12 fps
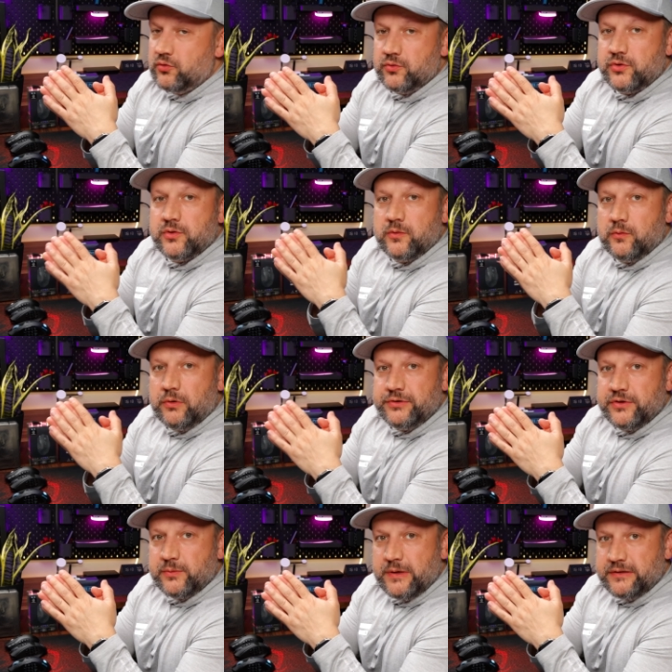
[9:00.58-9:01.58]
choose
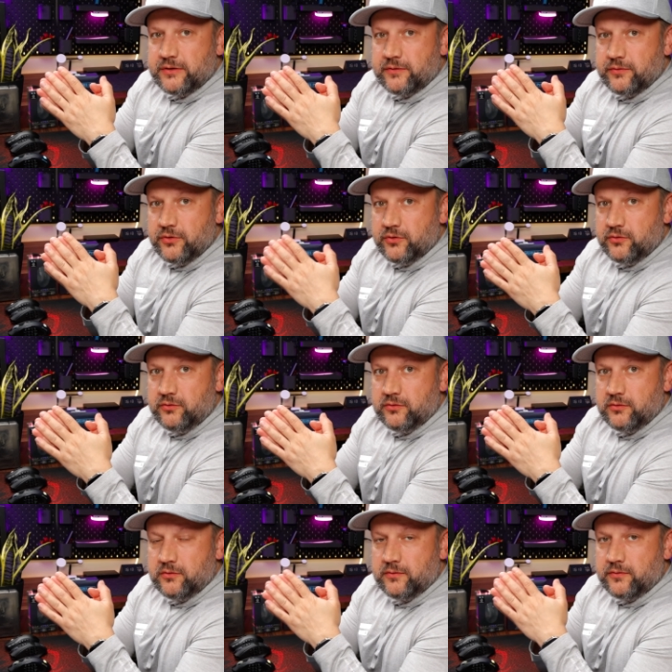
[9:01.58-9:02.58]
what is better for you,
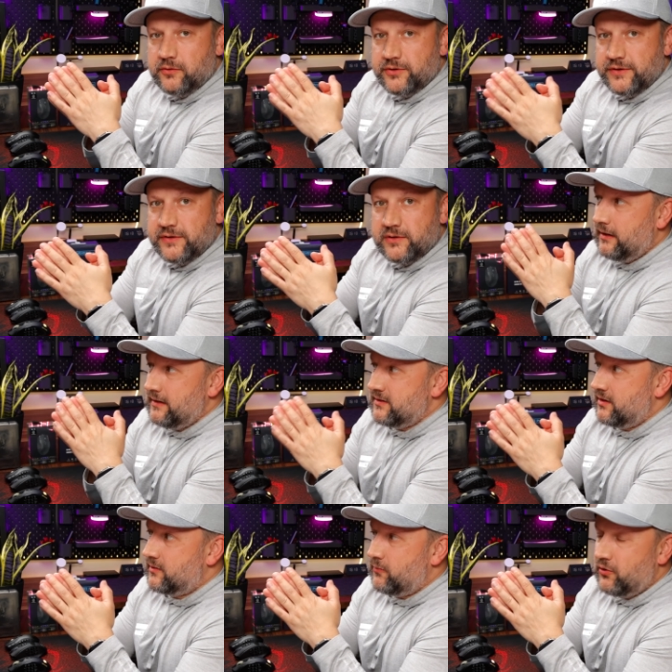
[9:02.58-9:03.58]
for this
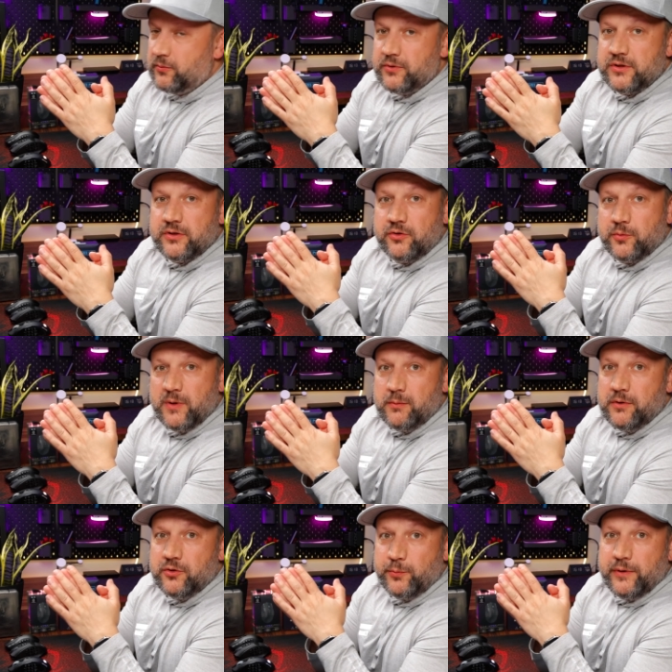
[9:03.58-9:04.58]
exact purpose, or
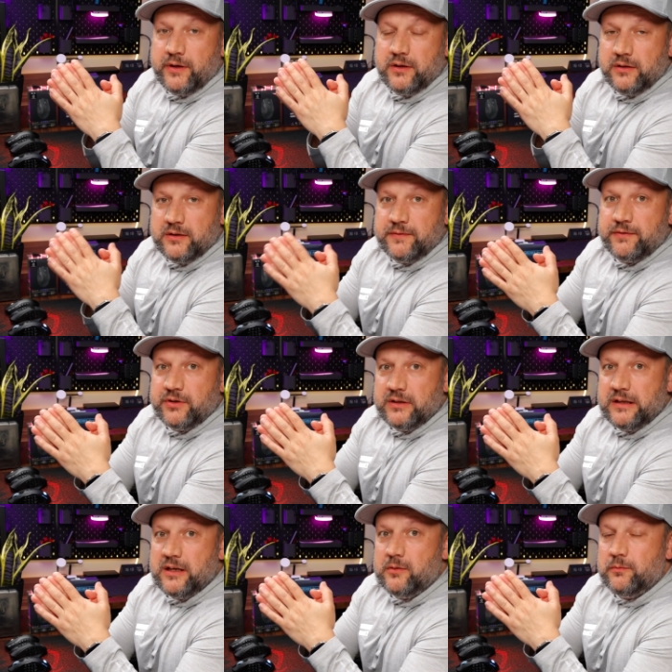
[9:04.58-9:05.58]
maybe you're playing
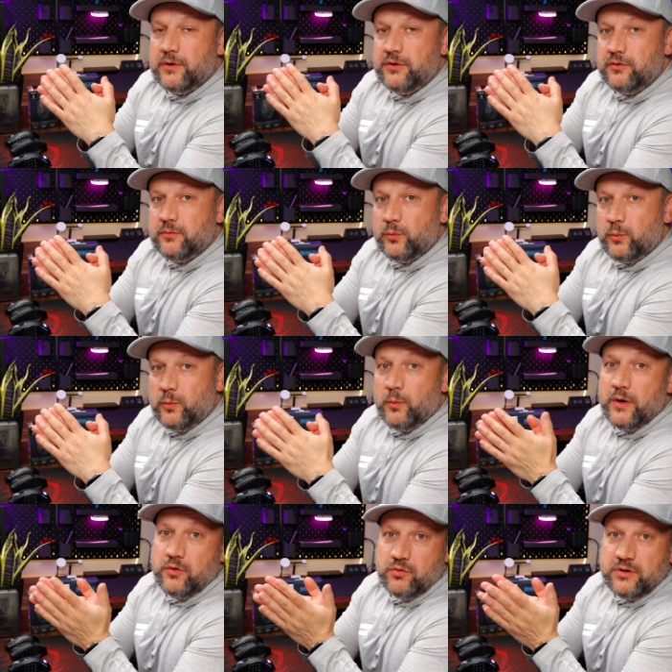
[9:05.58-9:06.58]
different game when you,
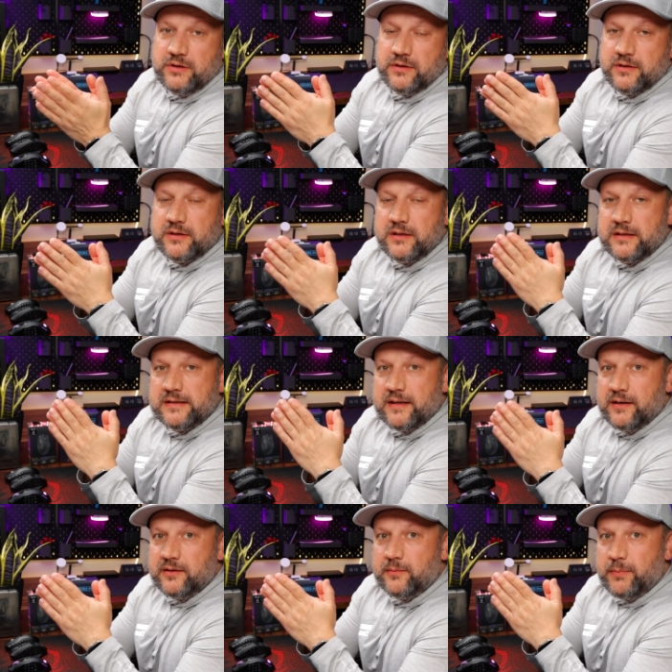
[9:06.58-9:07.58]
where you need this
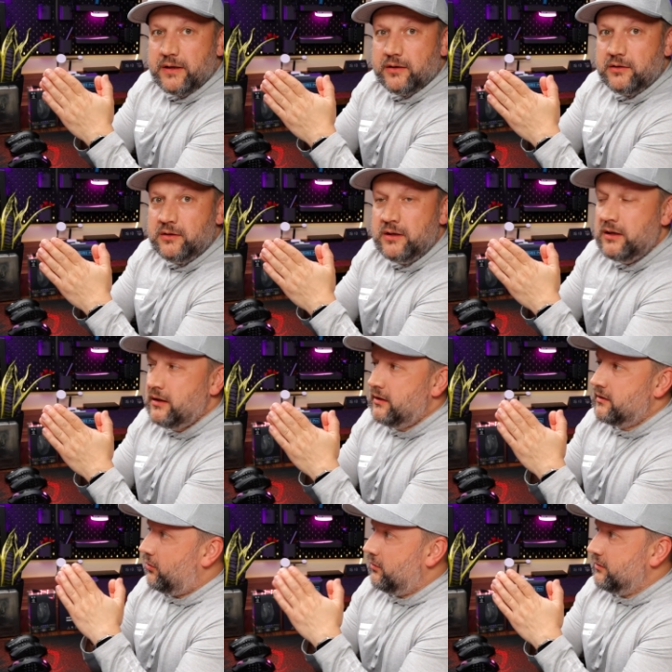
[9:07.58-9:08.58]
side panel.
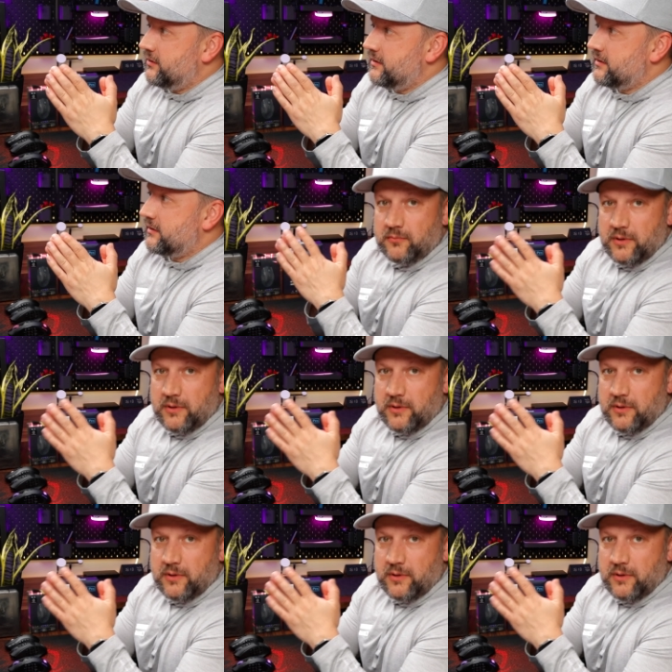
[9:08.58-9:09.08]
All these